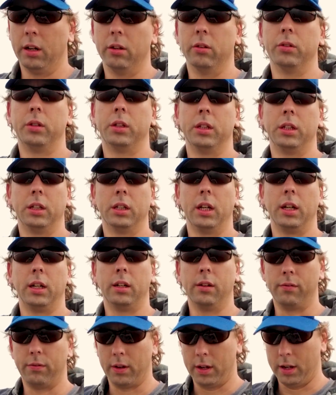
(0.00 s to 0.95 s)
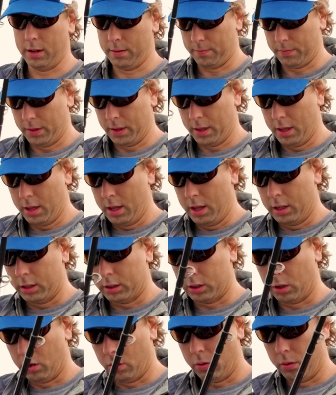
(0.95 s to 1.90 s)
Those things like to fight.
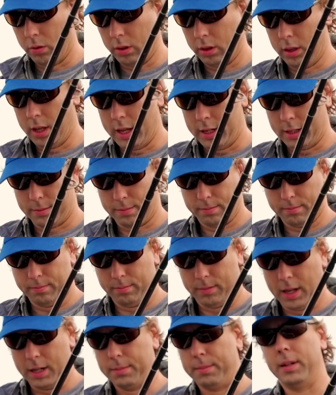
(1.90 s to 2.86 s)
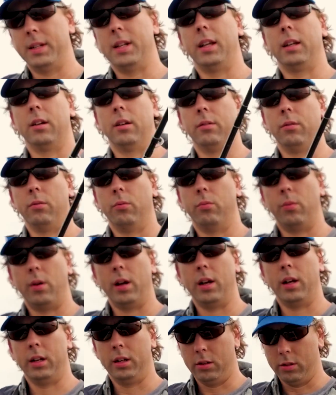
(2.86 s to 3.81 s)
So that's my take on
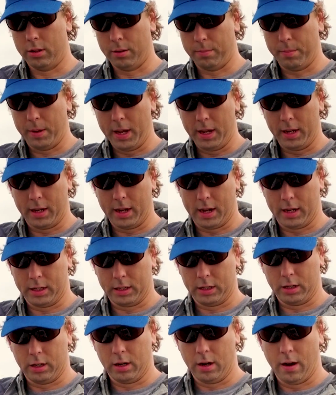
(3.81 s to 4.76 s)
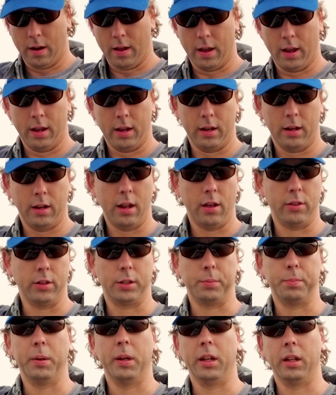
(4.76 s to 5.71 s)
why I'd use a bait caster. Now the
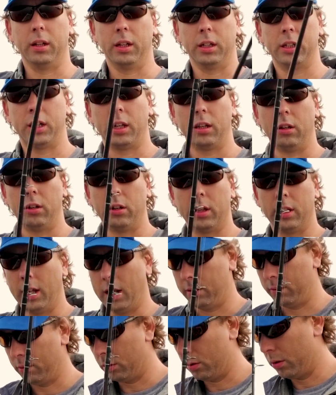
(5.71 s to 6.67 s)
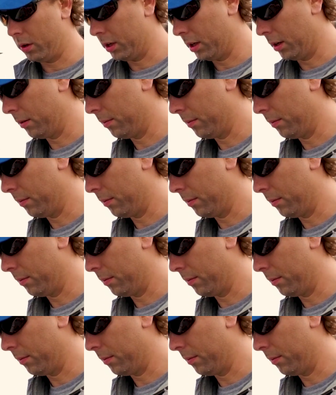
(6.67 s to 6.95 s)
spinning, let's take a look at that real quick.